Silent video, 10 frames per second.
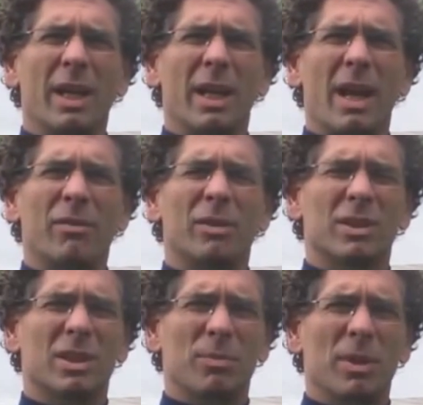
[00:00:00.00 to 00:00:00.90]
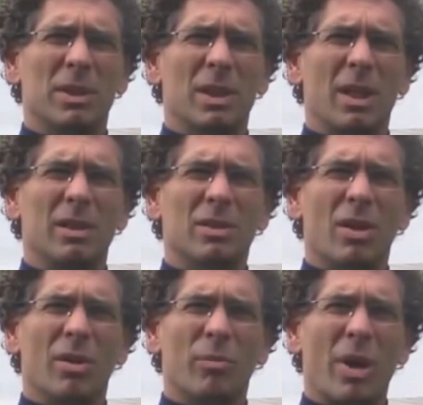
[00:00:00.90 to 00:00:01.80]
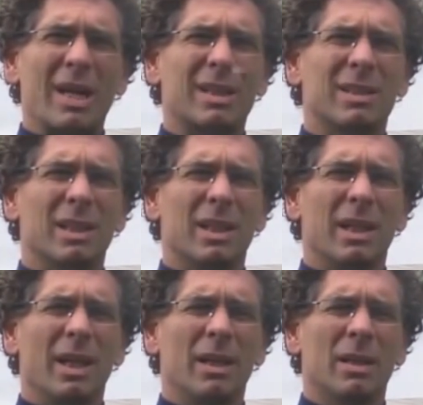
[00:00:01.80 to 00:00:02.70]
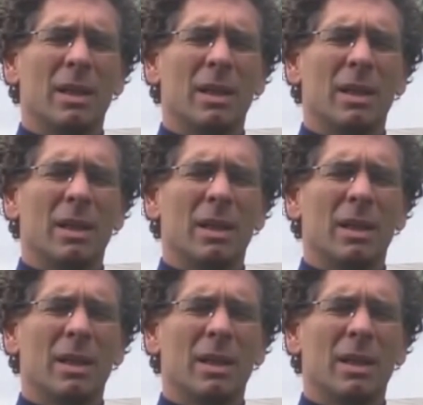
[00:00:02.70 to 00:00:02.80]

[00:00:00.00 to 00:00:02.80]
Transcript: and after 6 months I started practicing again